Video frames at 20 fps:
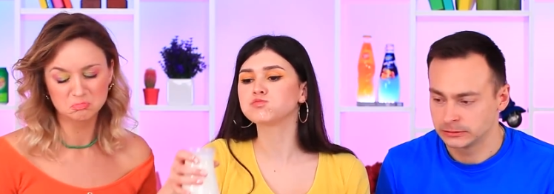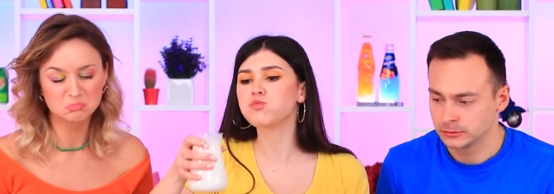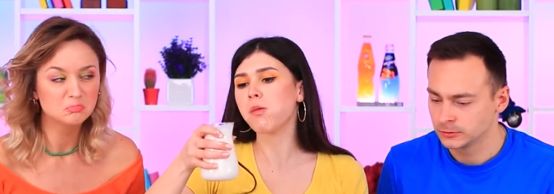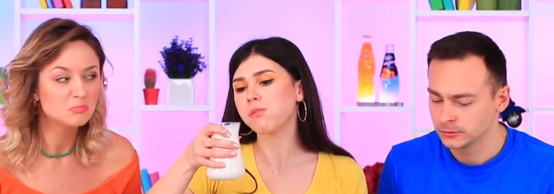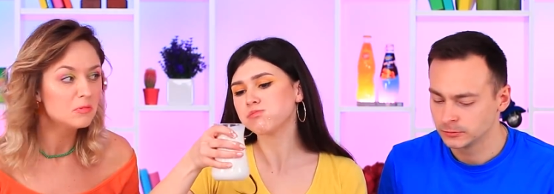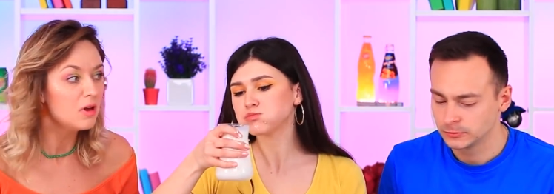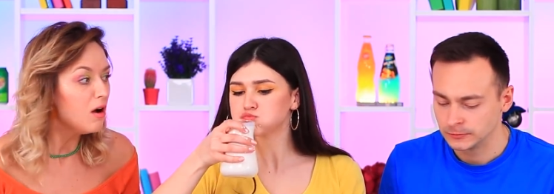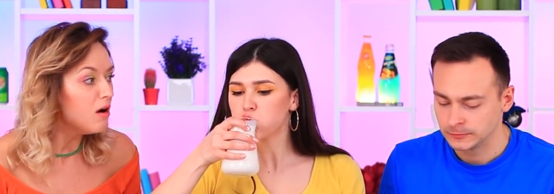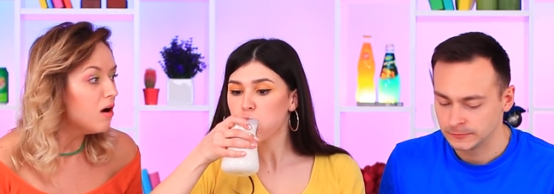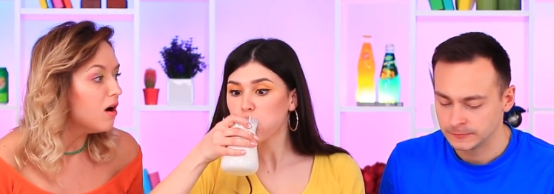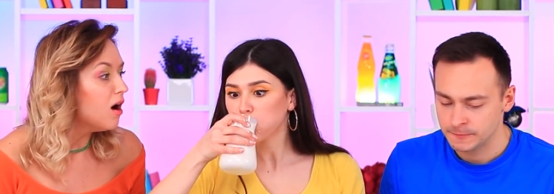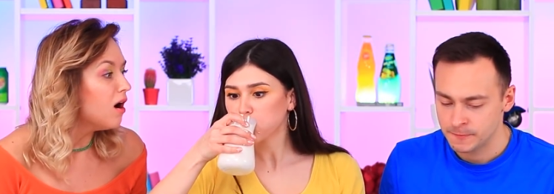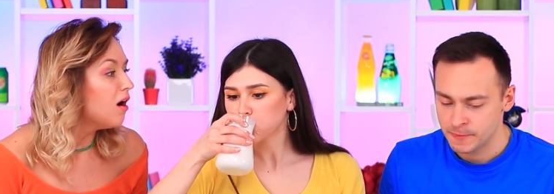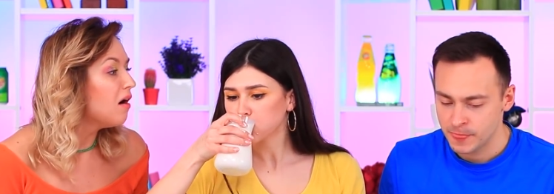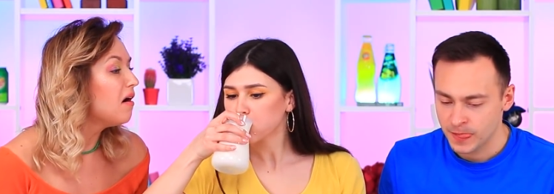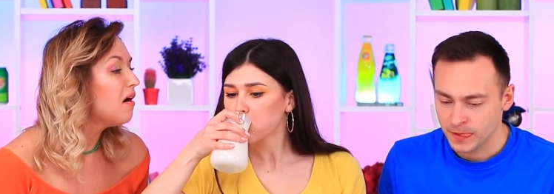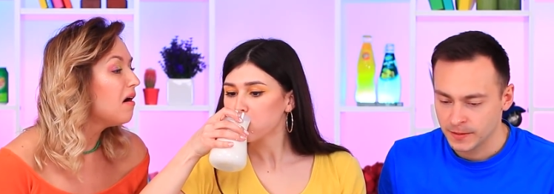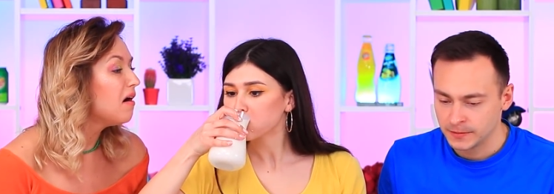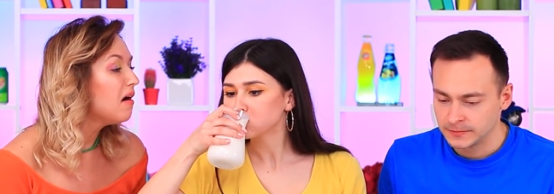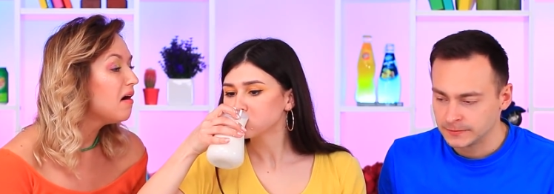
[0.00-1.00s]
Speaker 1: Sue didn't
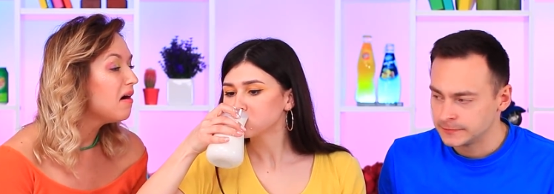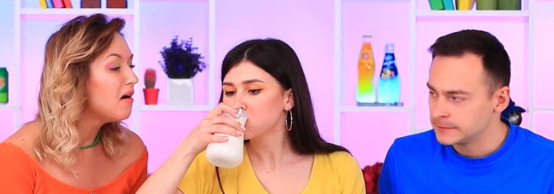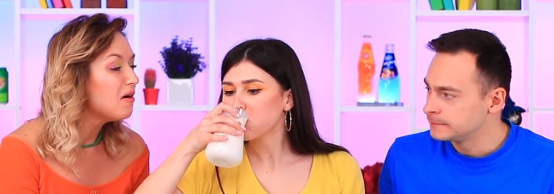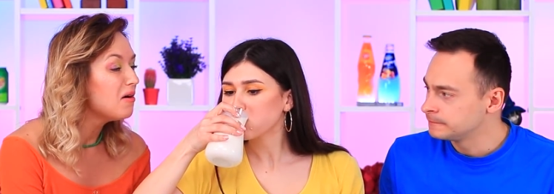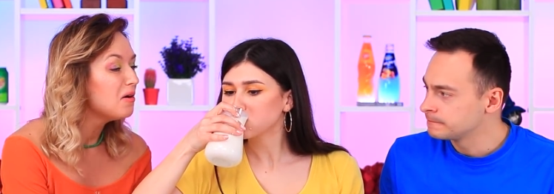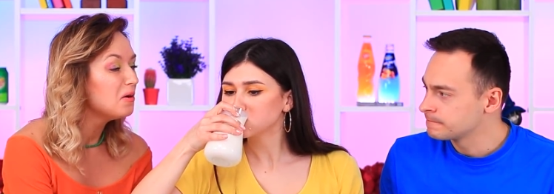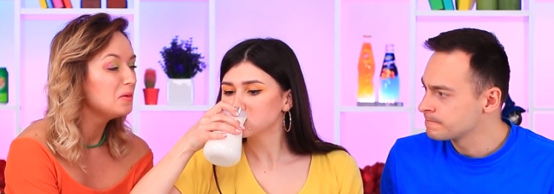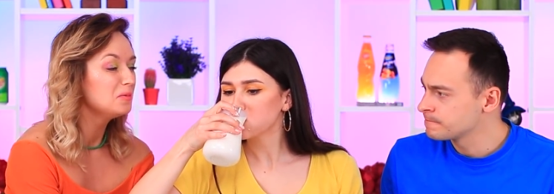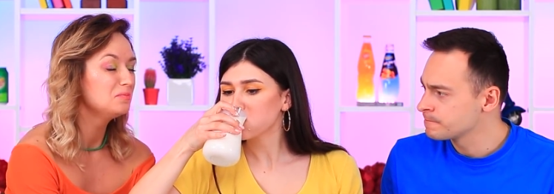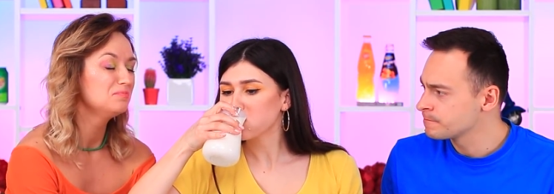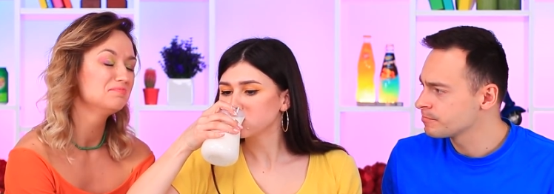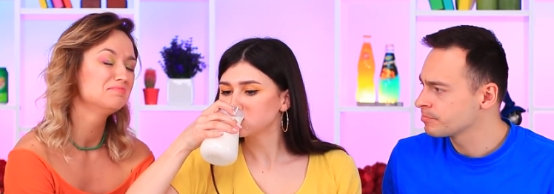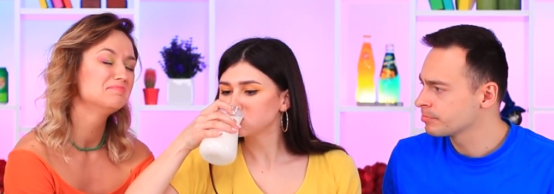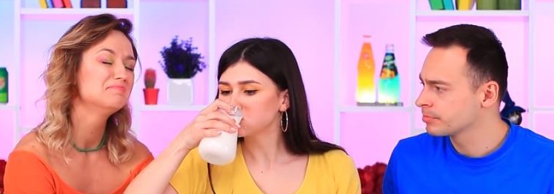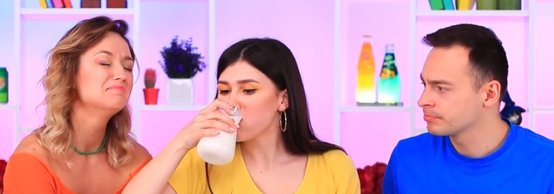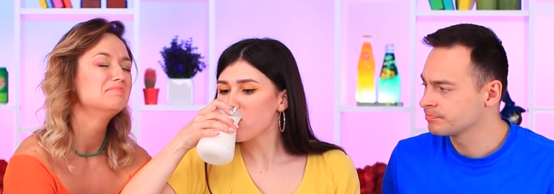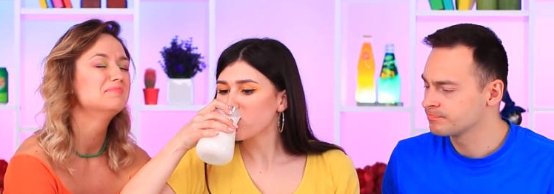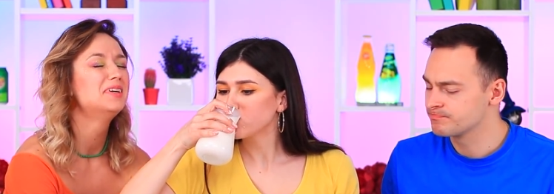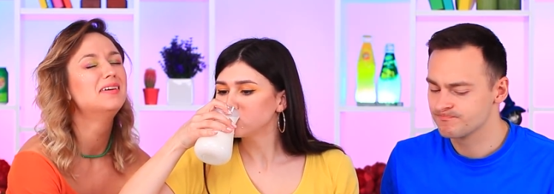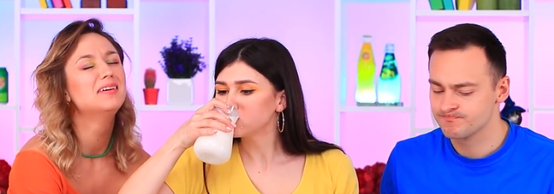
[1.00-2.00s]
even leave a piece for
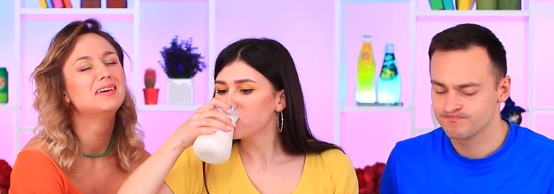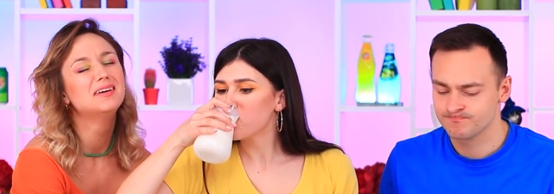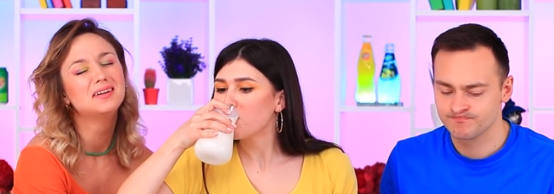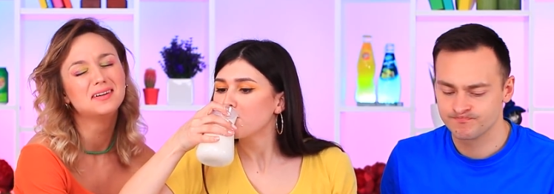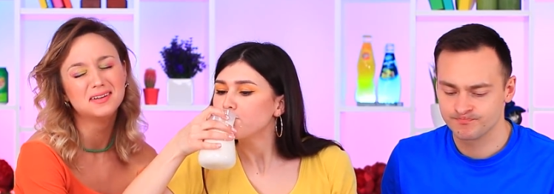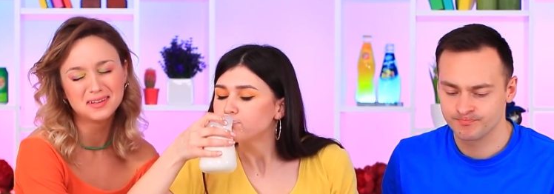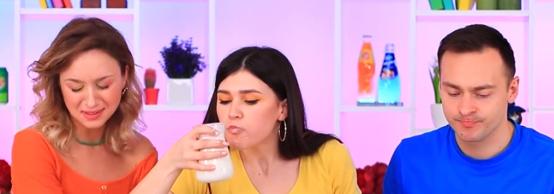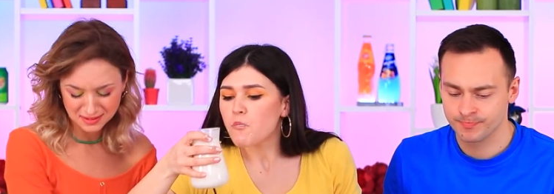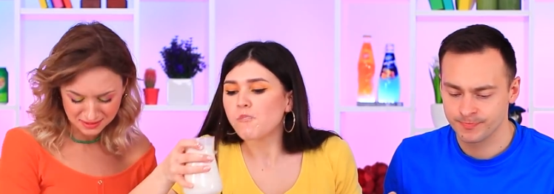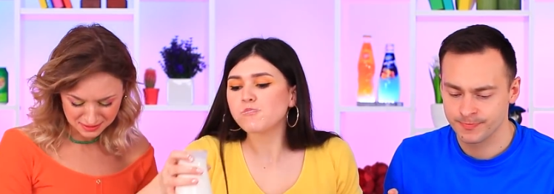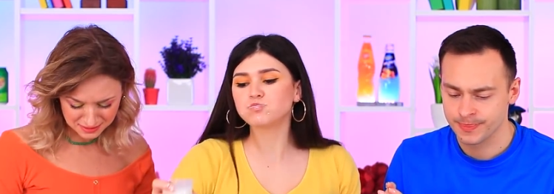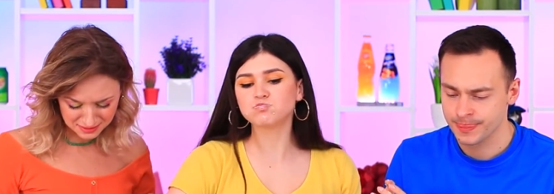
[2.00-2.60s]
her friends.